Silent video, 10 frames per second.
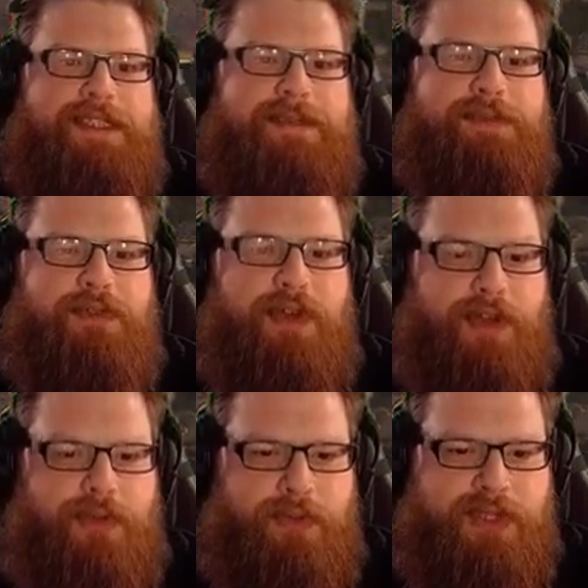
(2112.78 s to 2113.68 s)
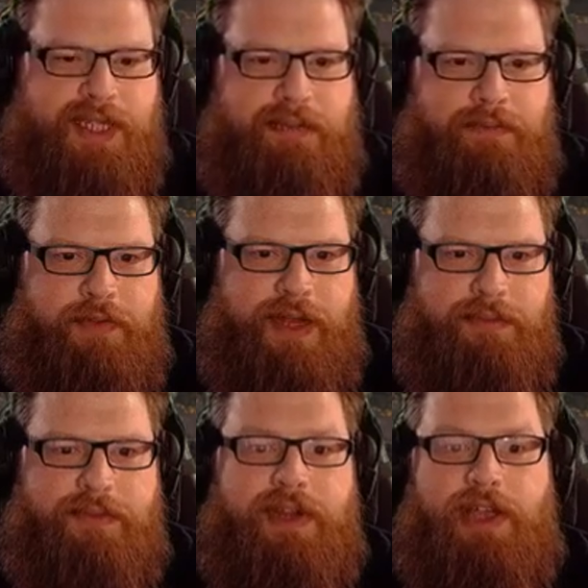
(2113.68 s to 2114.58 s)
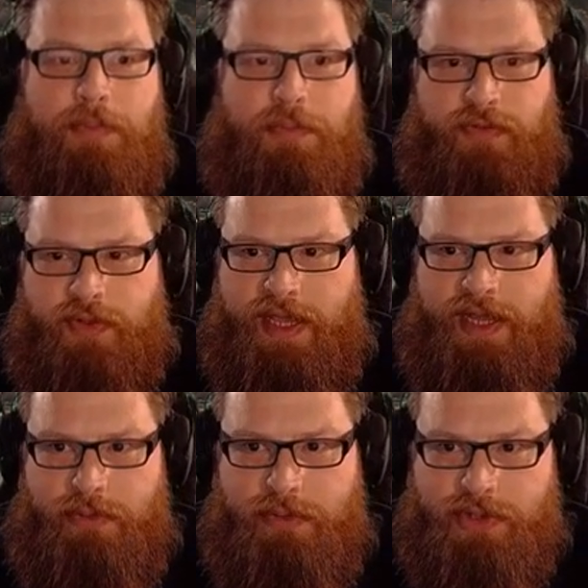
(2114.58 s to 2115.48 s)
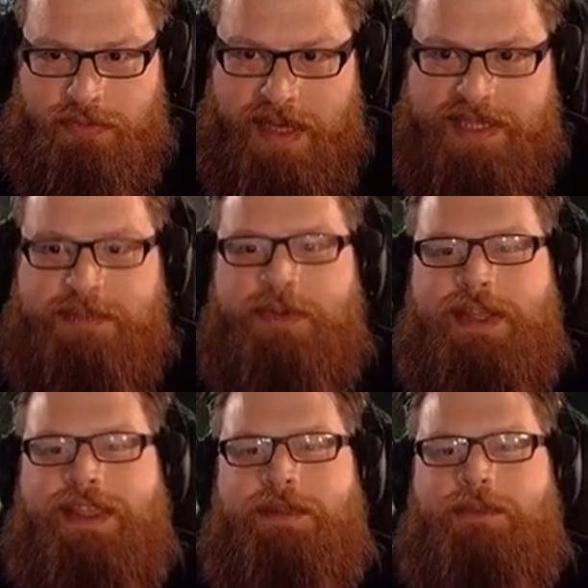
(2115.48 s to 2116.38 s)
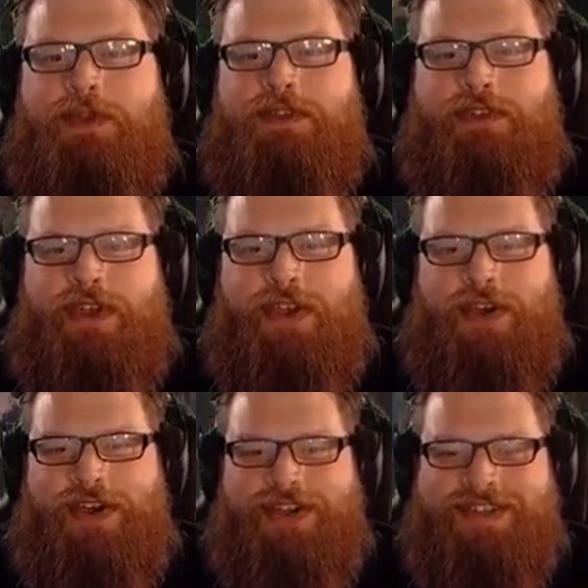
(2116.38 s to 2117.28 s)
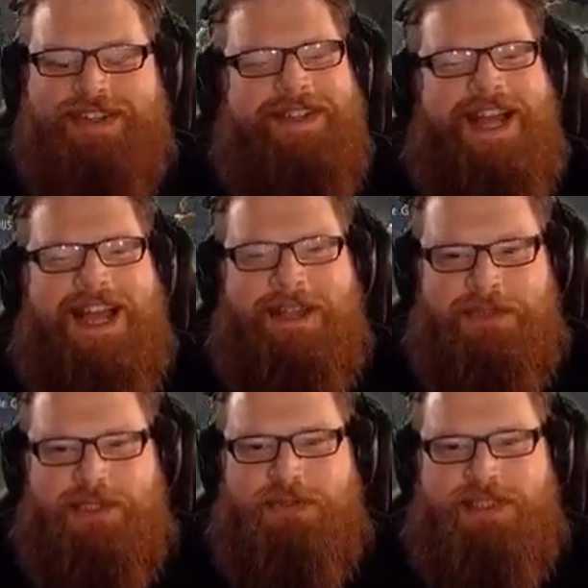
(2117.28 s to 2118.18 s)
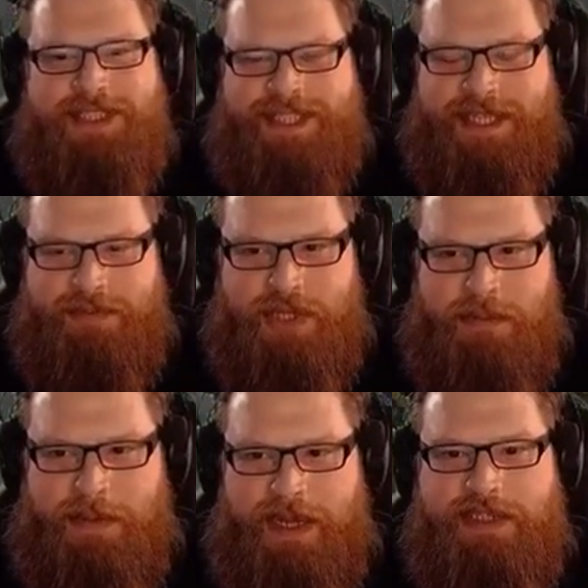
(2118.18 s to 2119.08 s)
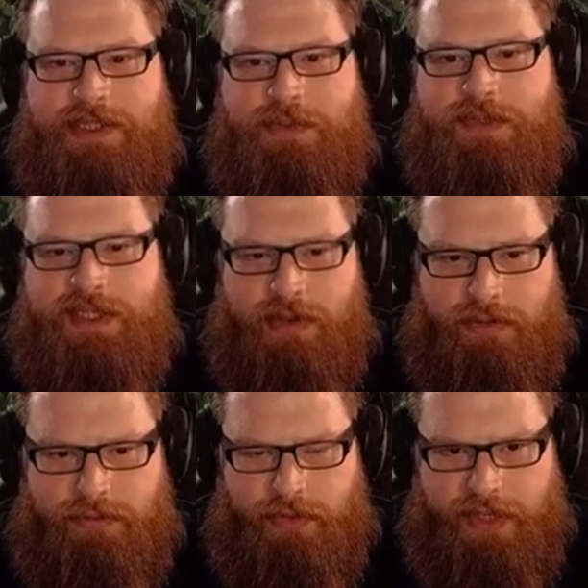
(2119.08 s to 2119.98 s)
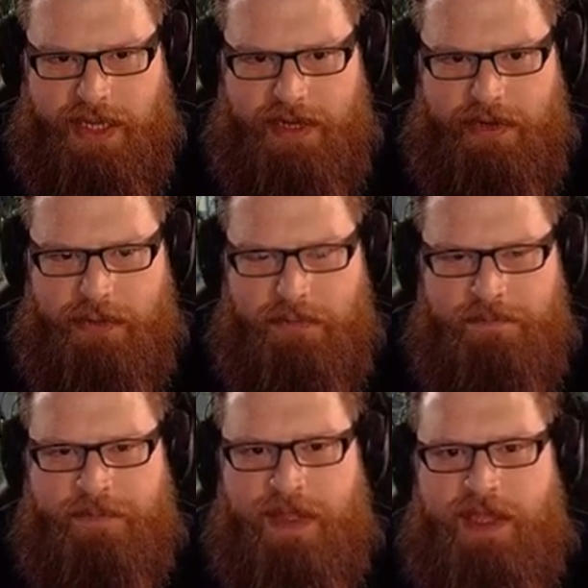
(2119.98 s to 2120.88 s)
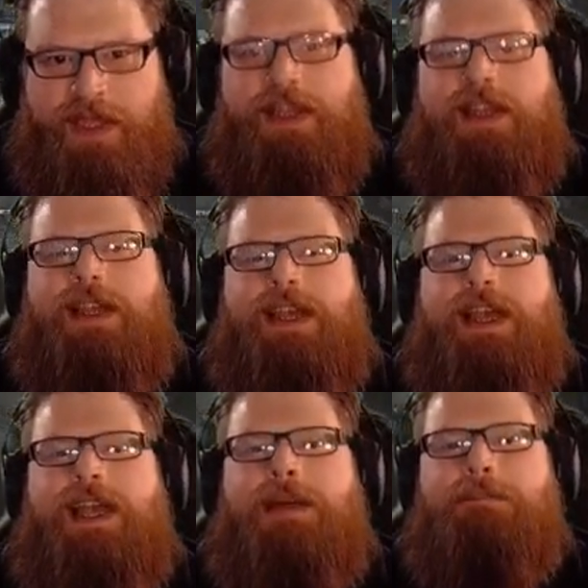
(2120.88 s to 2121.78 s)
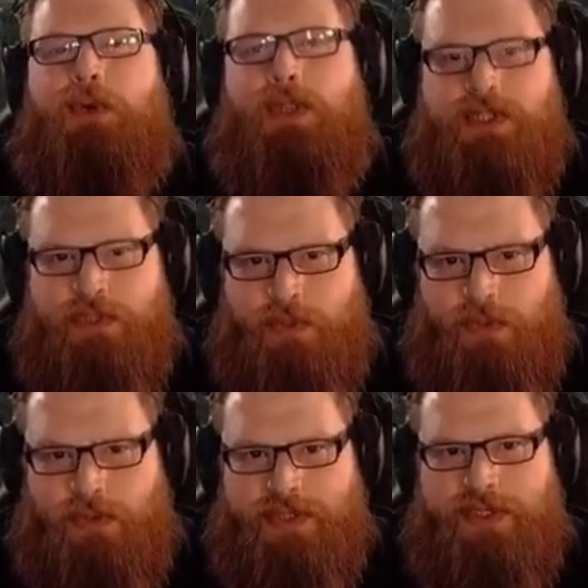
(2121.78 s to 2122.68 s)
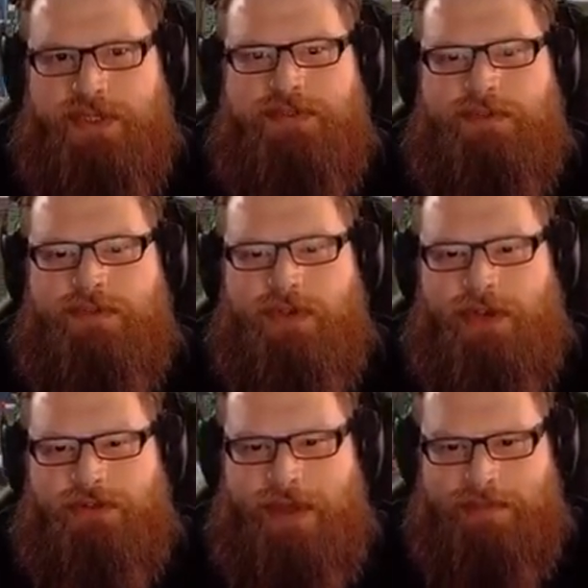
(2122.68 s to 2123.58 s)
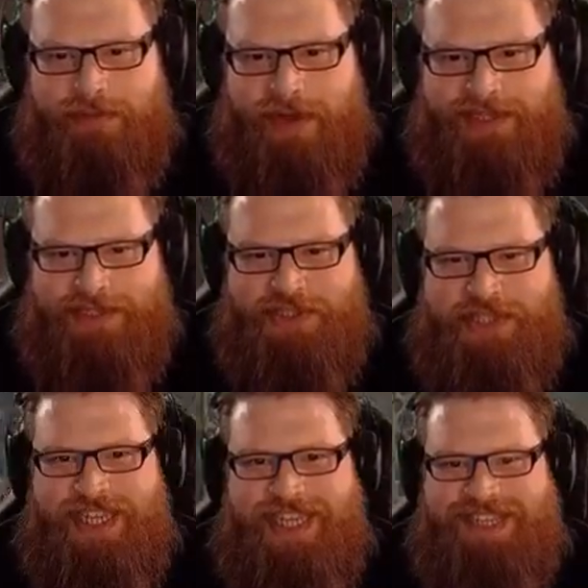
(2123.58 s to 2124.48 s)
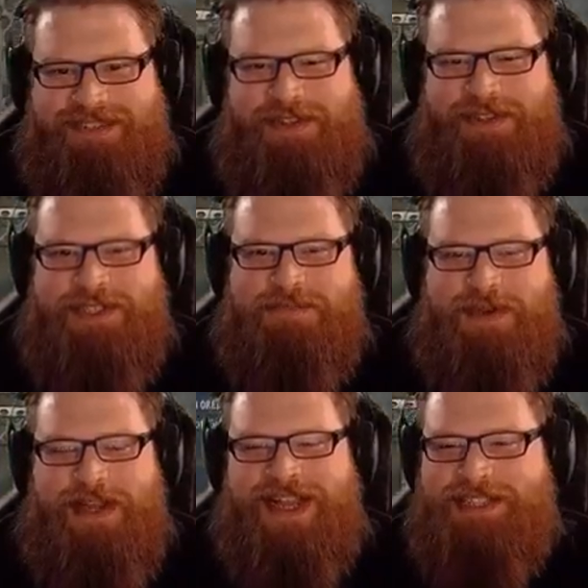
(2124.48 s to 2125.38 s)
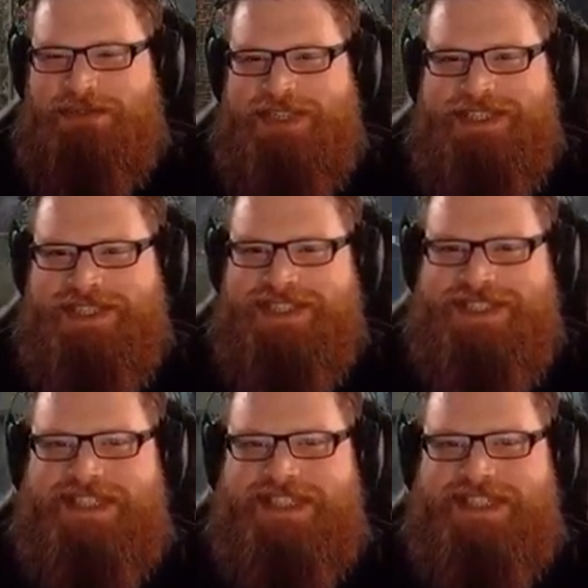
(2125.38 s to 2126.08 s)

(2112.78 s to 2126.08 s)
We've got a cool steam vent. We've got a copper volcano we were just messing with. We've got aqua tuners and steam turbines doing this gold volcano. Boiling some water. We've got a crab ranch. We've got some more hatch ranches.